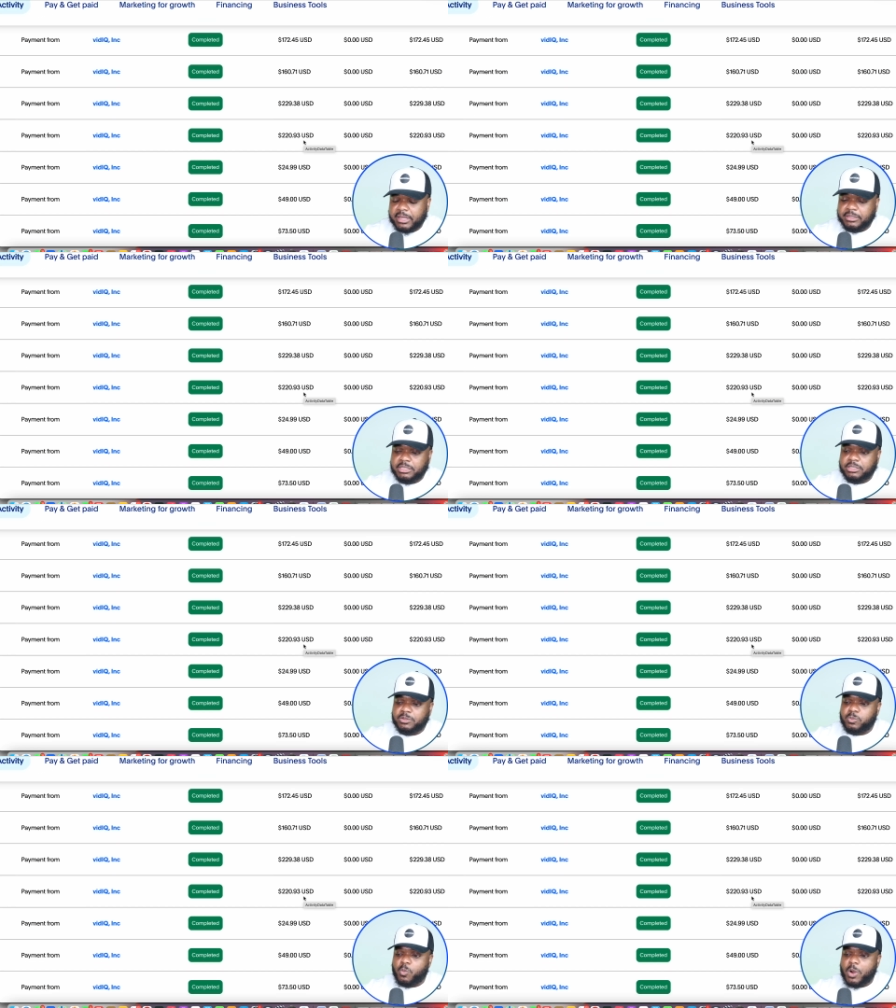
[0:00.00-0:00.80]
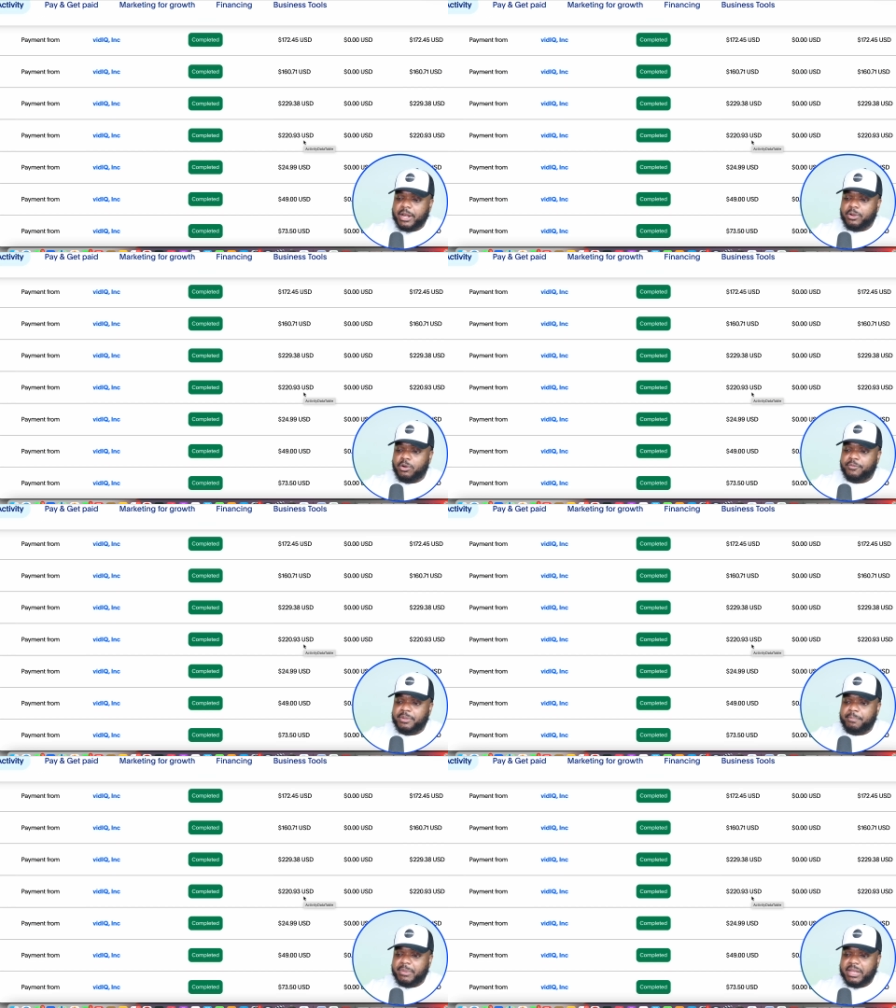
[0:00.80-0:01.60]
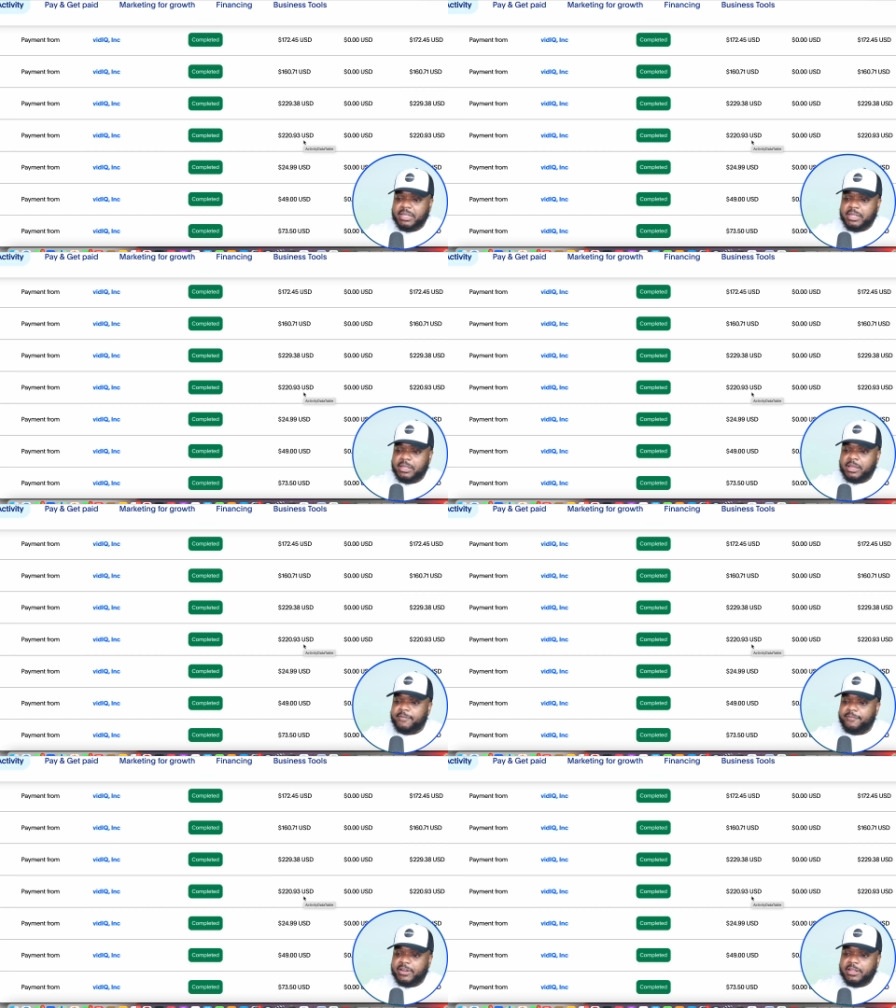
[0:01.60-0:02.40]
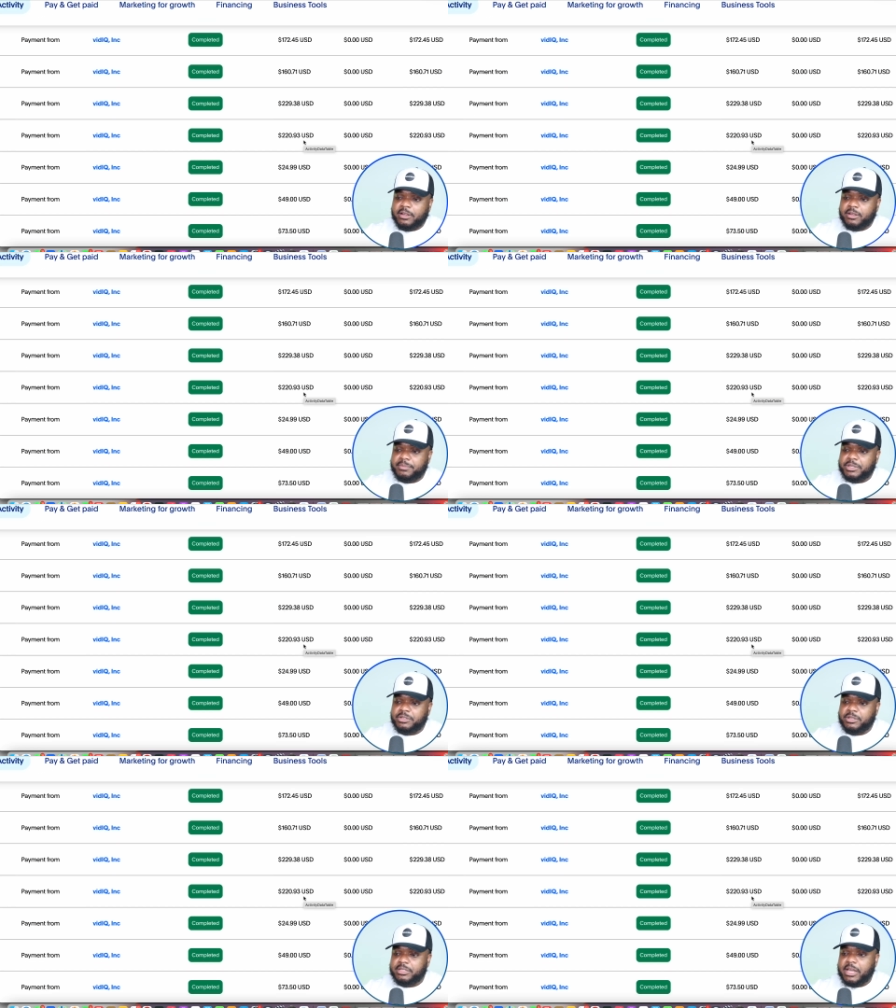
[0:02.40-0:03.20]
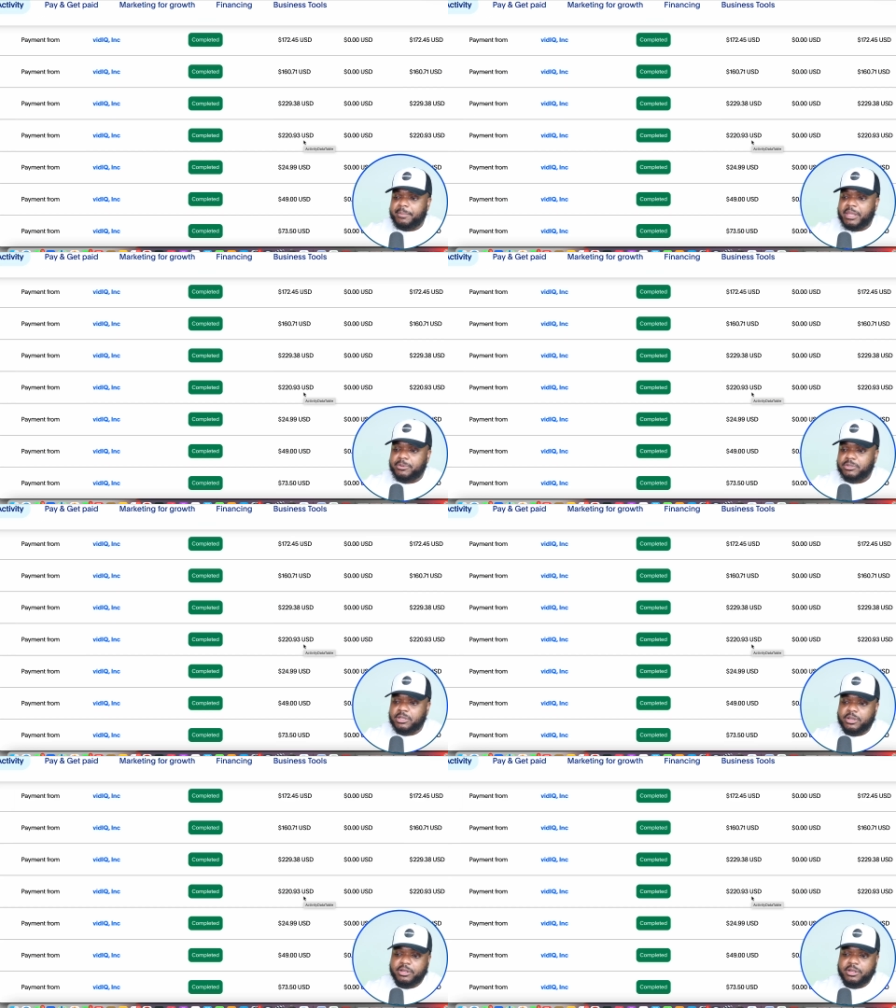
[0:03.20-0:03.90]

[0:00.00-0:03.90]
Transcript: And this is just one of the many affiliate commissions that I'm able to